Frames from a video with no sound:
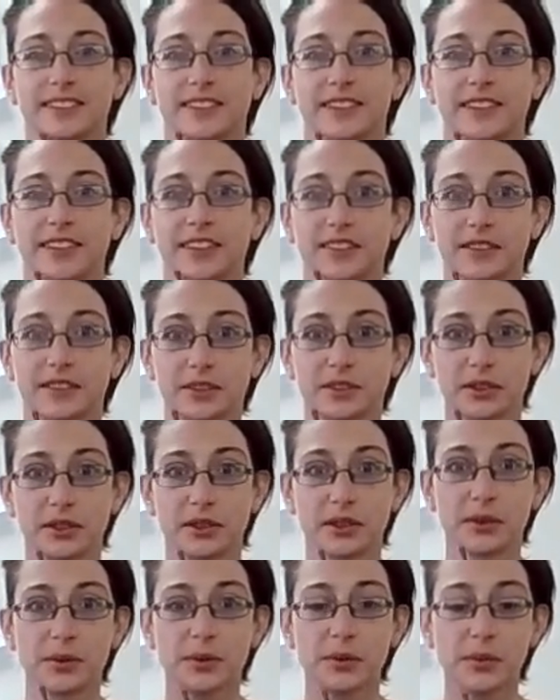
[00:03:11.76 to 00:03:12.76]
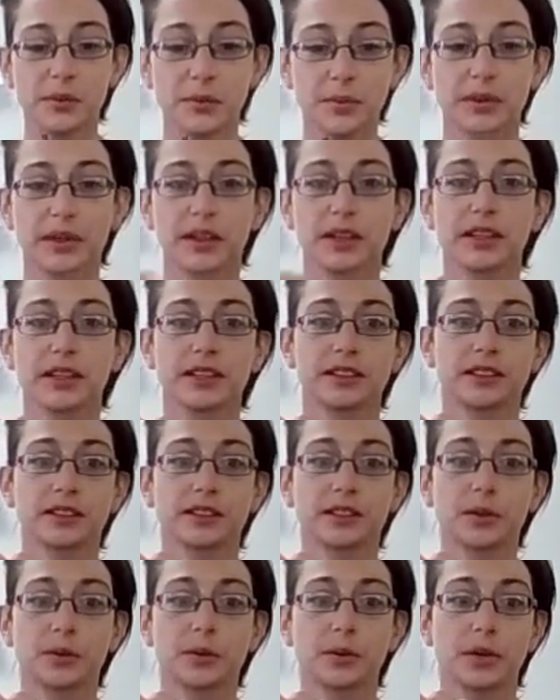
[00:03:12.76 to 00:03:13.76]
So there's 2.
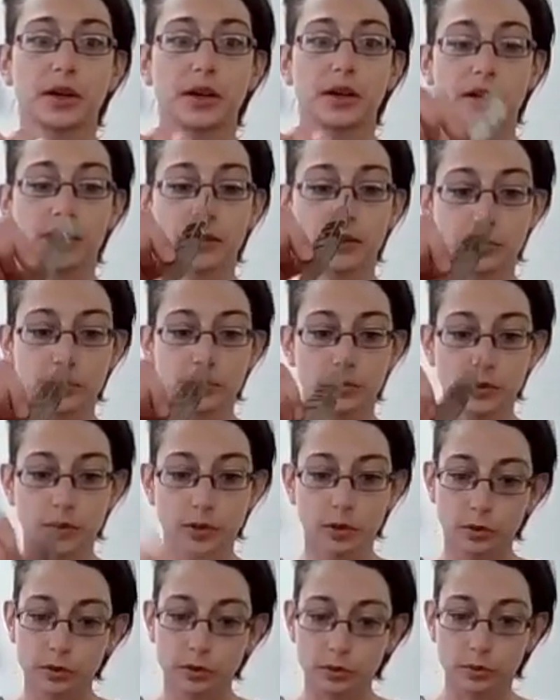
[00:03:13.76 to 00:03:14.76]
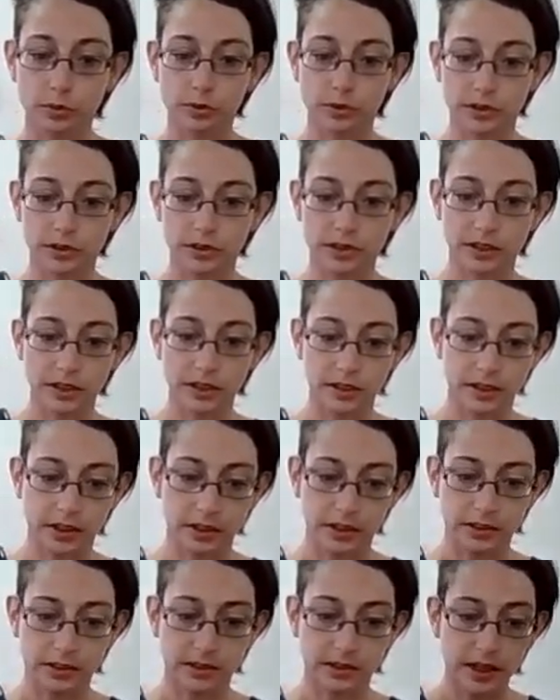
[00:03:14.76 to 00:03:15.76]
So those we'll just set
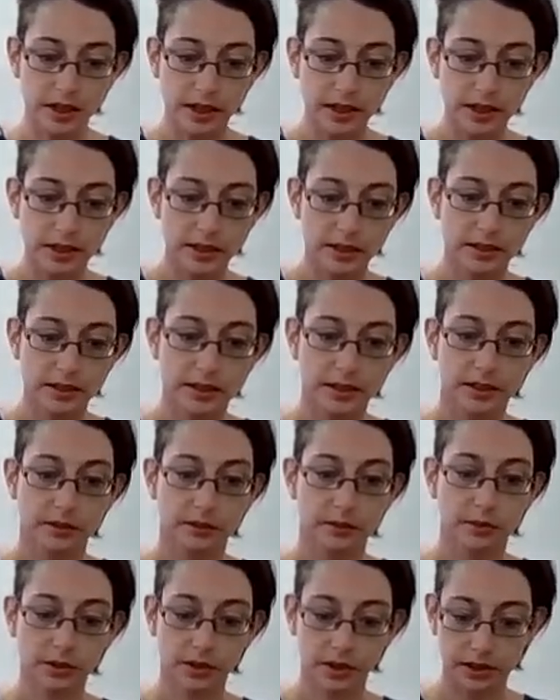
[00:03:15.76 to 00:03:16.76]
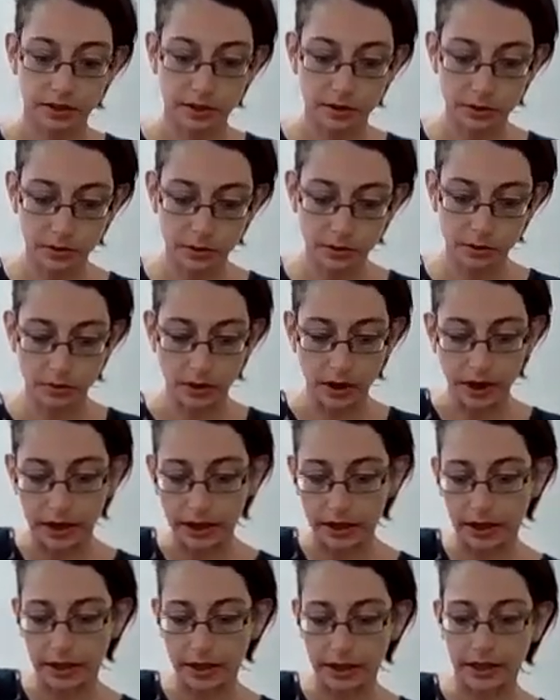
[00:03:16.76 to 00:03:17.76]
aside, let those
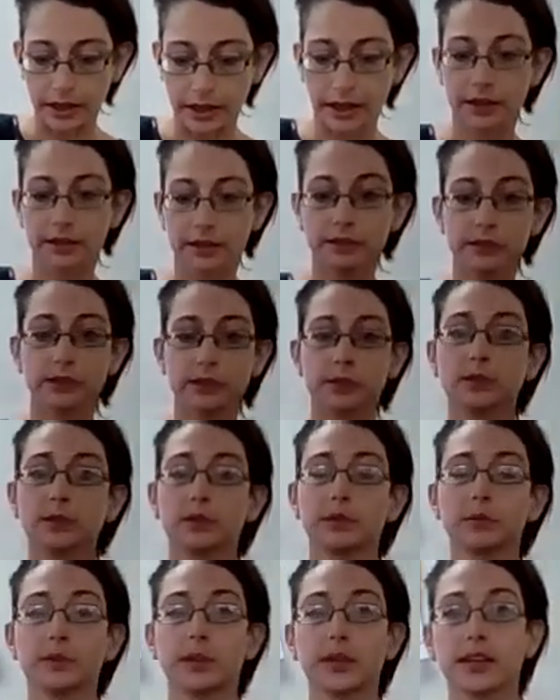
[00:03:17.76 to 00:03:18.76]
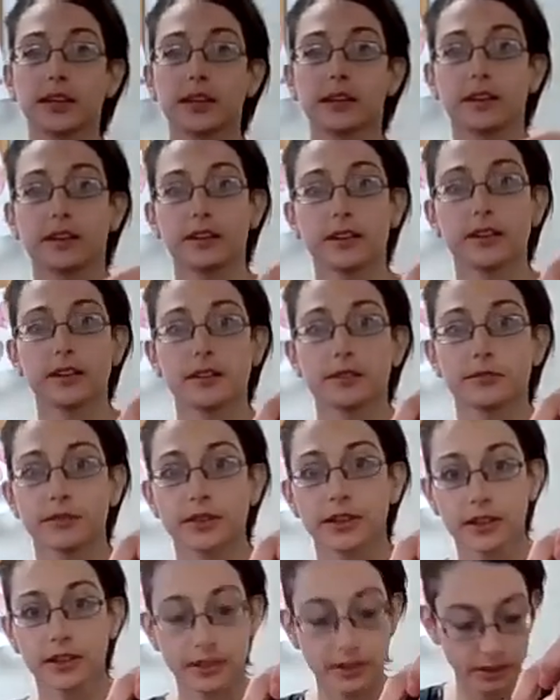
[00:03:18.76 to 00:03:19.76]
dry. I have 2 that we had already
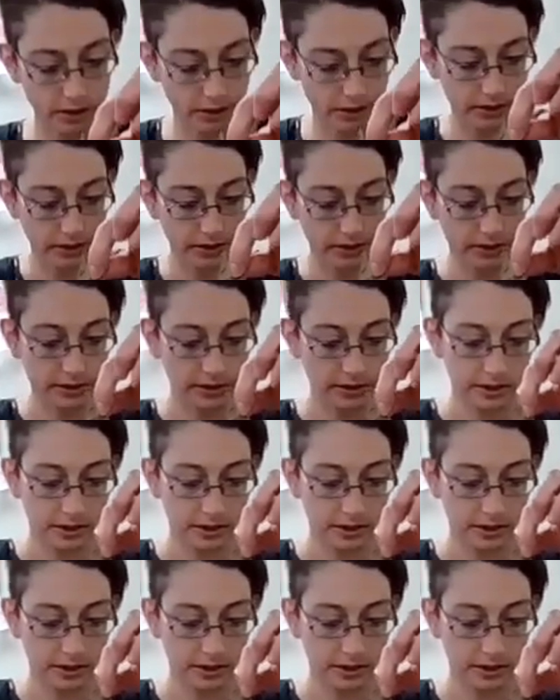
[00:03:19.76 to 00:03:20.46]
finished.